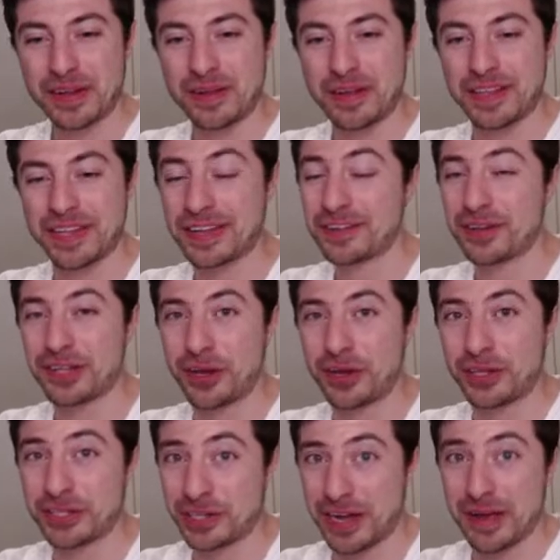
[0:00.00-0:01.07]
And that's not the
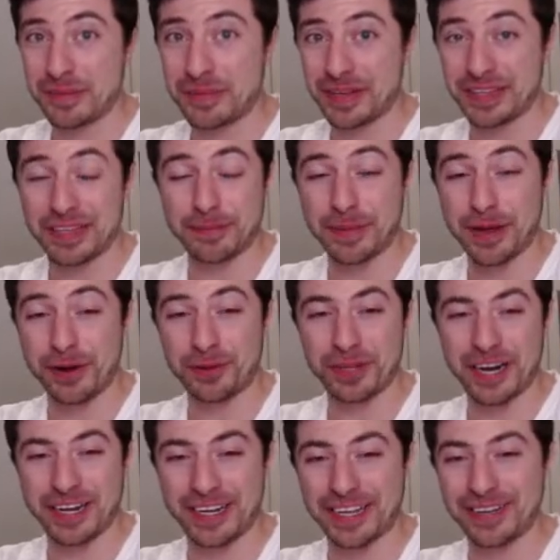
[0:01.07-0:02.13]
only time in this battle that
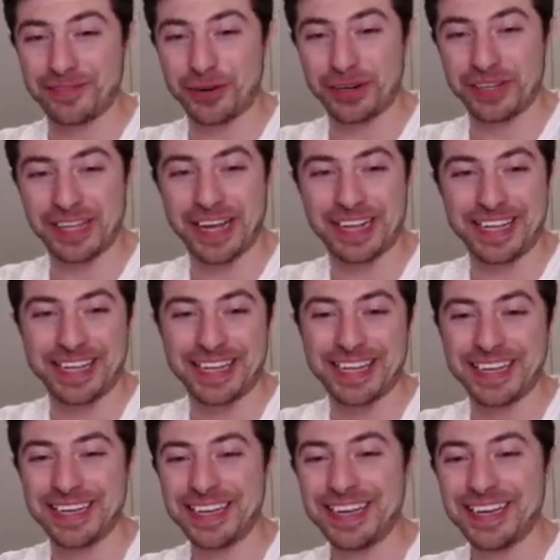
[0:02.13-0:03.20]
I get very lucky,
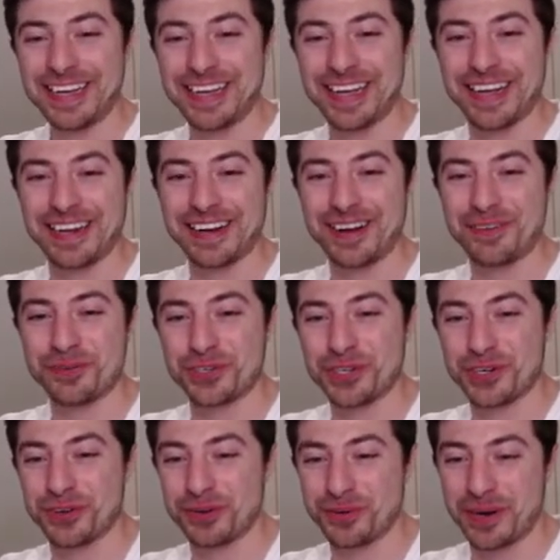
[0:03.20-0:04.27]
and I will
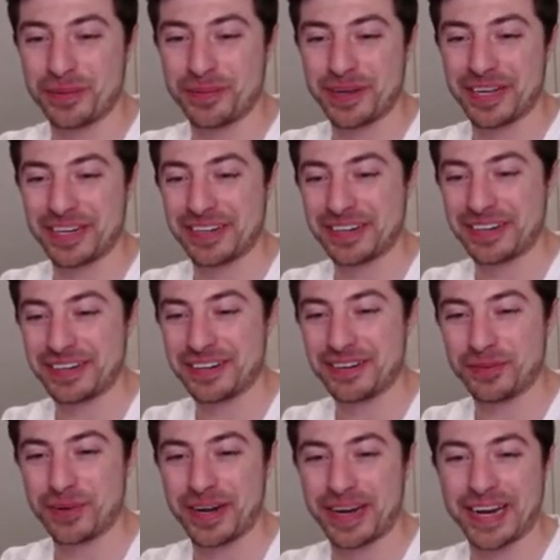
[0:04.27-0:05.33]
show you what I mean
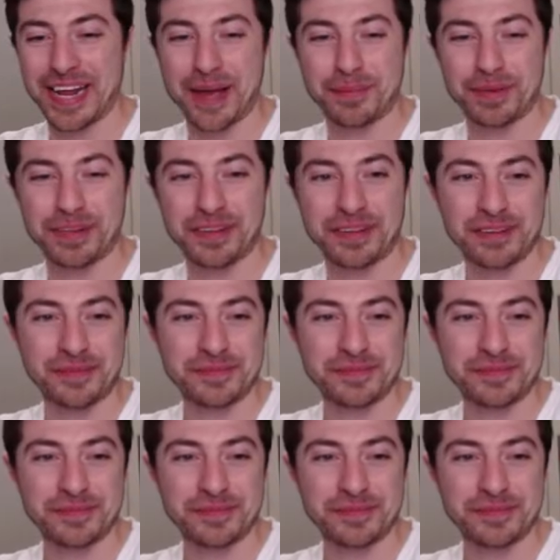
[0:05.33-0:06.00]
when it happens.